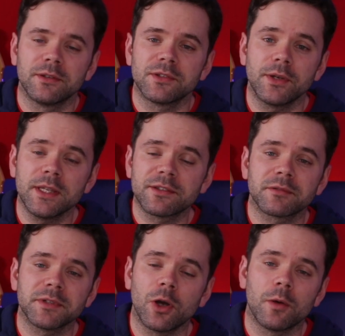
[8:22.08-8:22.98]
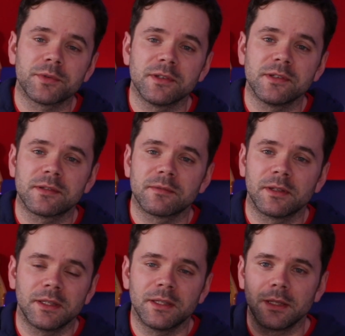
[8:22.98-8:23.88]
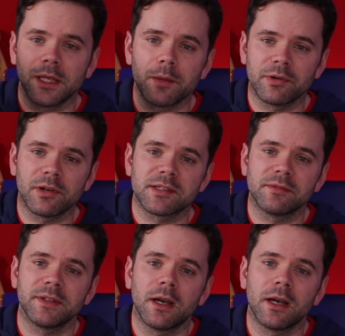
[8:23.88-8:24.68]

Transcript: So here's three options getting progressively